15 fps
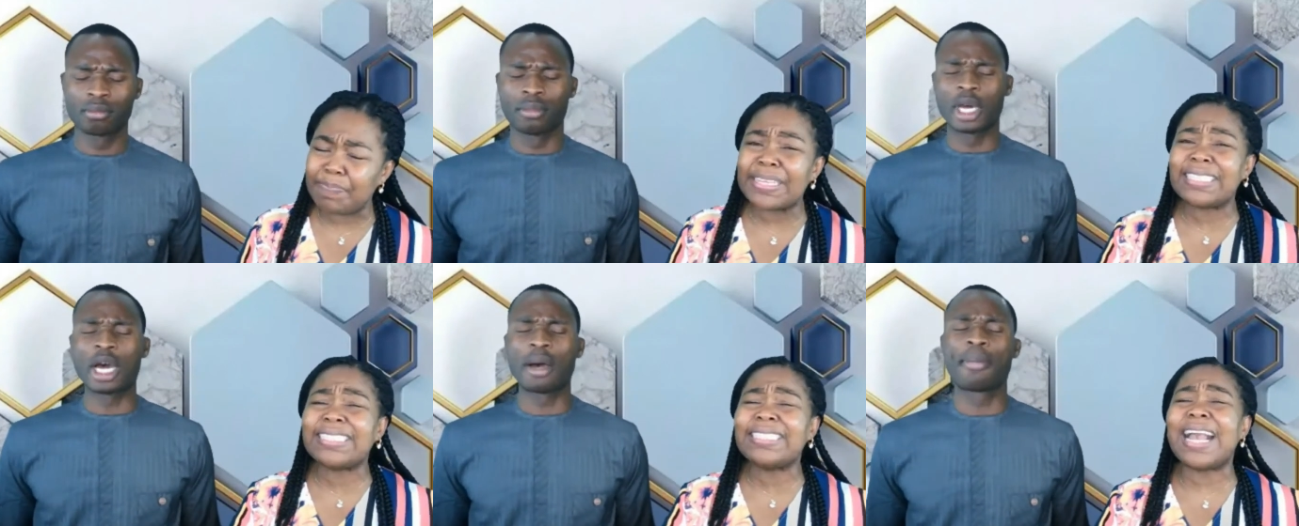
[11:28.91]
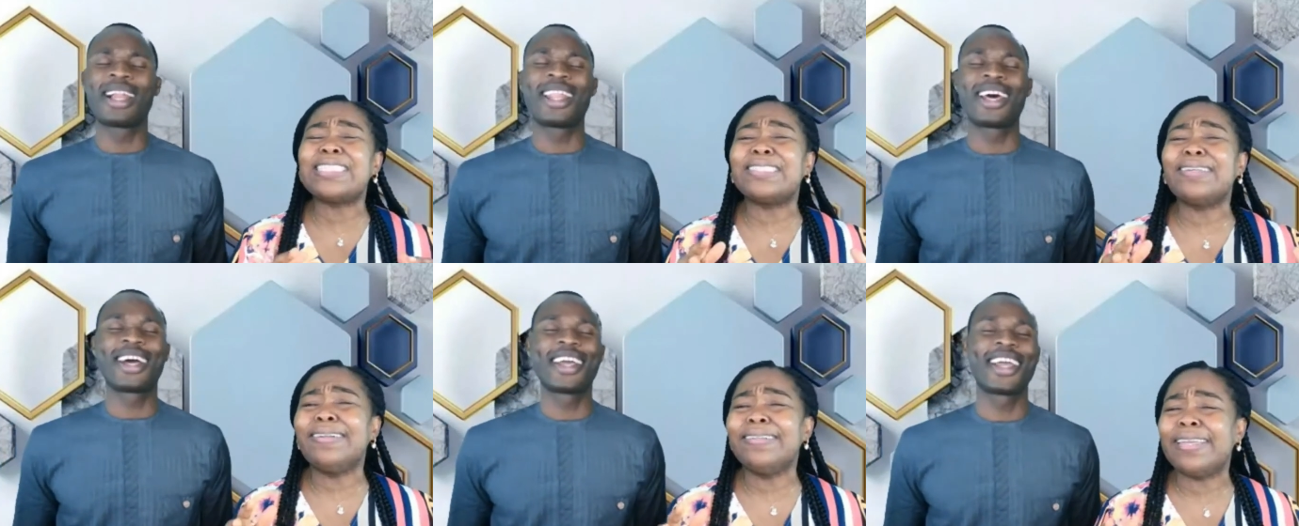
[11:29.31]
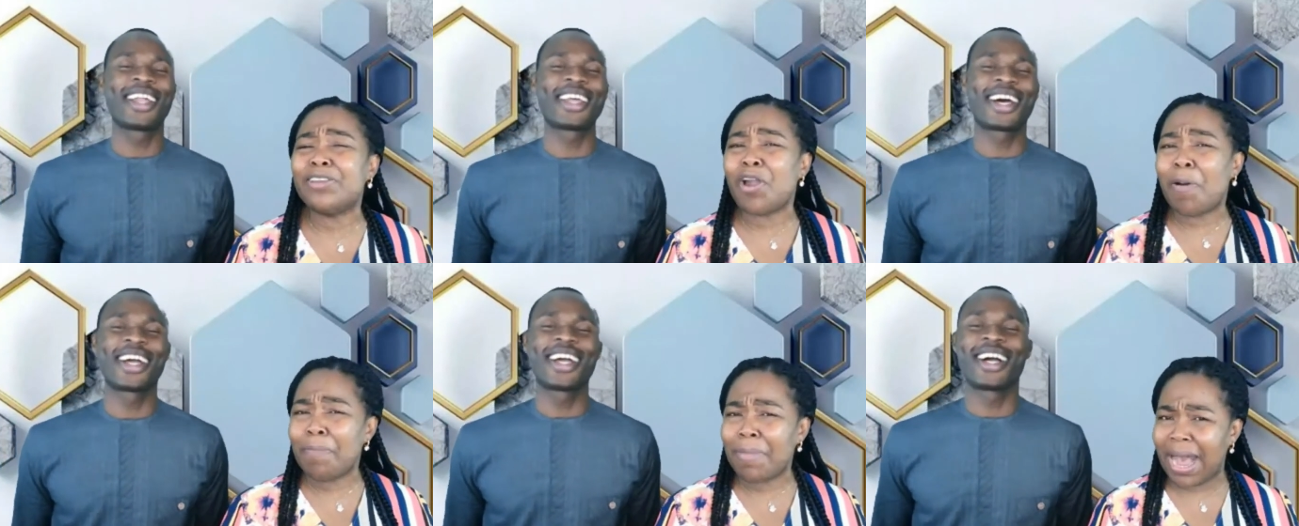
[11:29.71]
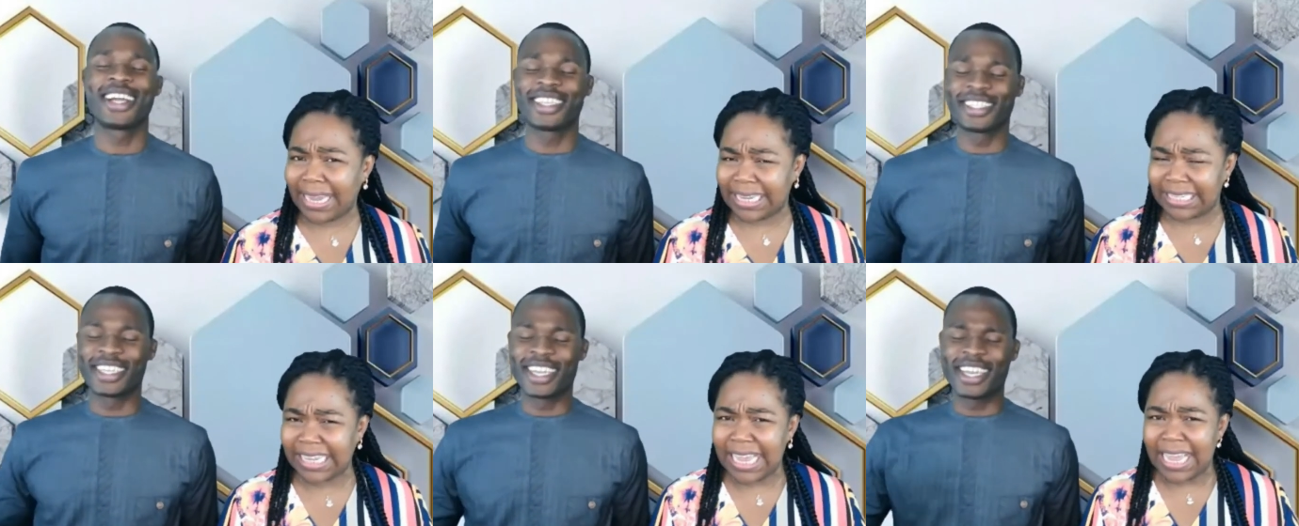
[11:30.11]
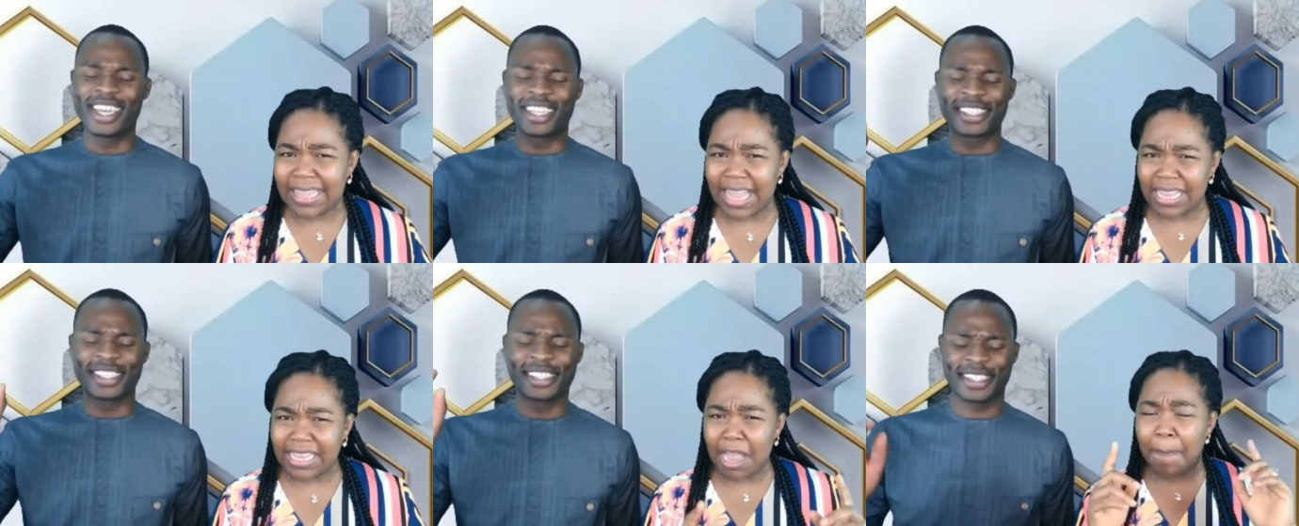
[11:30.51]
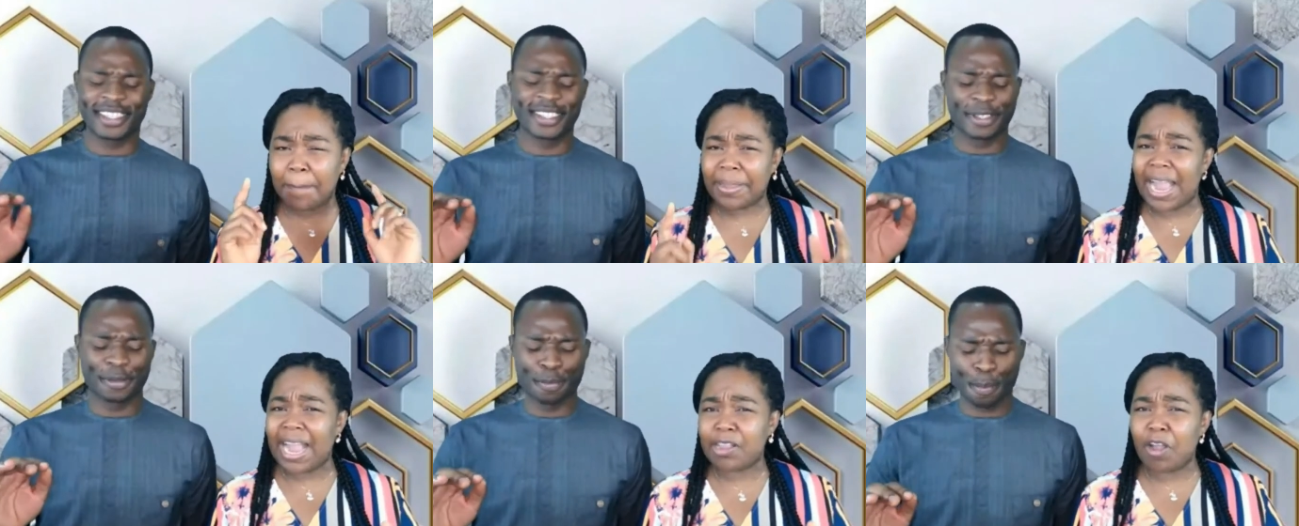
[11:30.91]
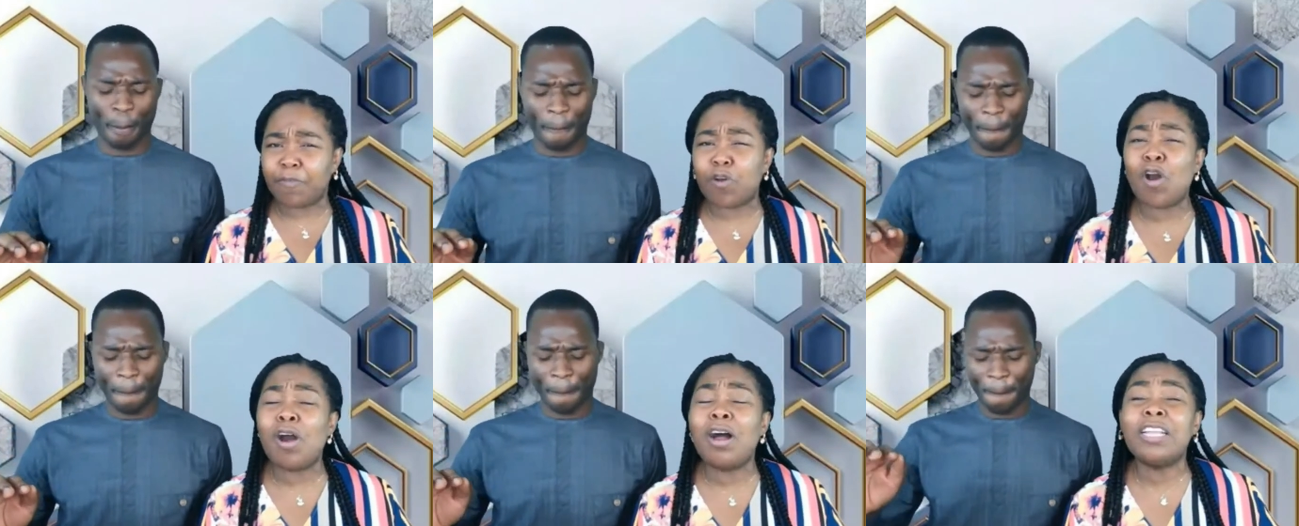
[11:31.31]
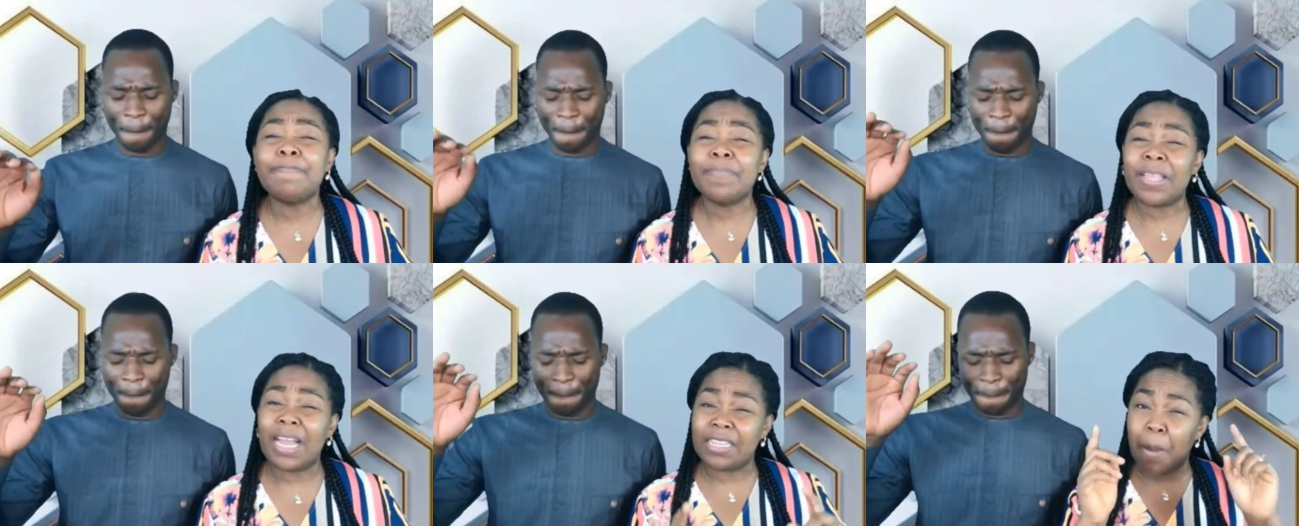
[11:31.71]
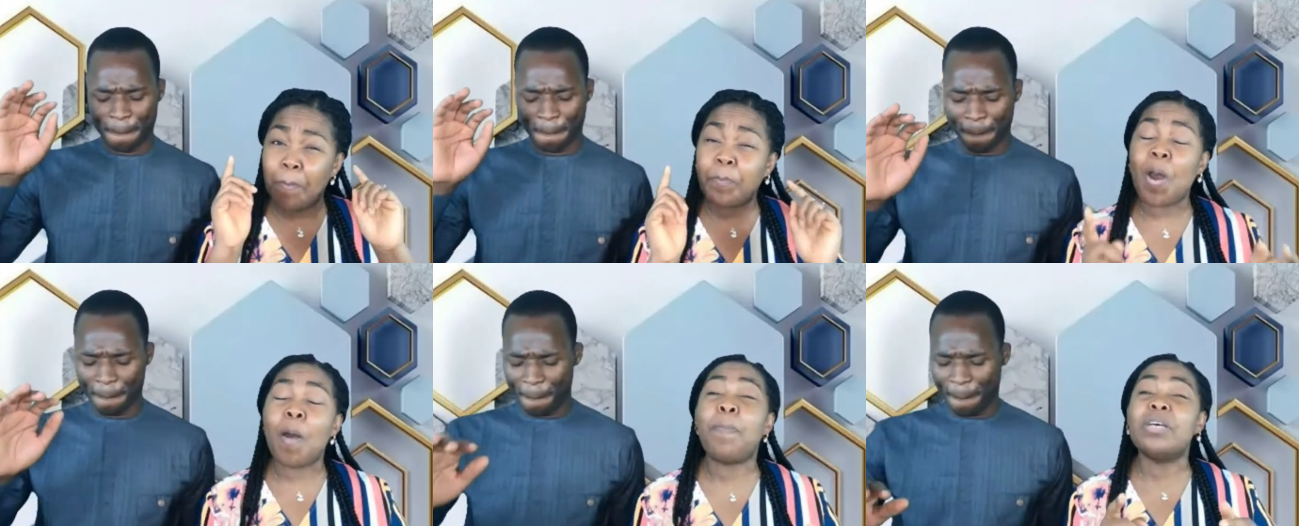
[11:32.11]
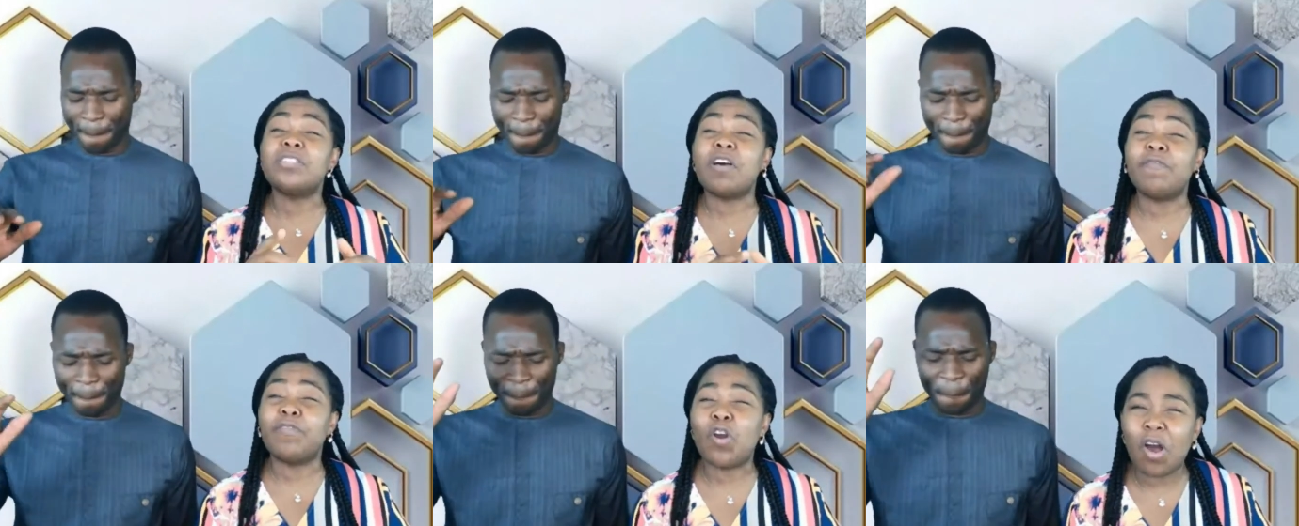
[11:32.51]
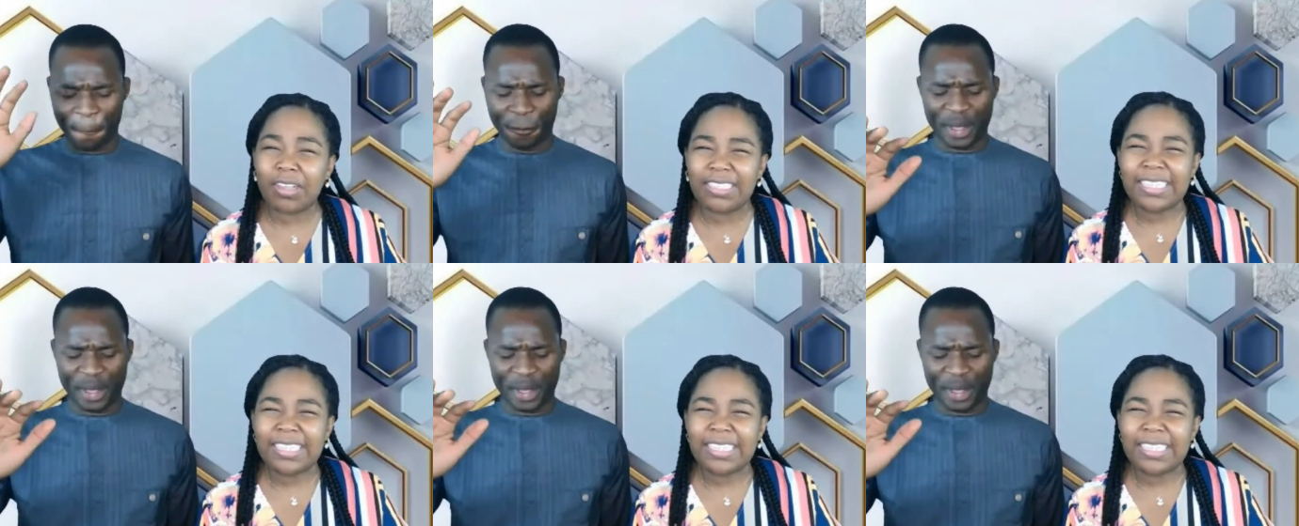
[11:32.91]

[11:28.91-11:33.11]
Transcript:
Speaker 1: Be settled in your mind yes. that the plan of God and the purpose of God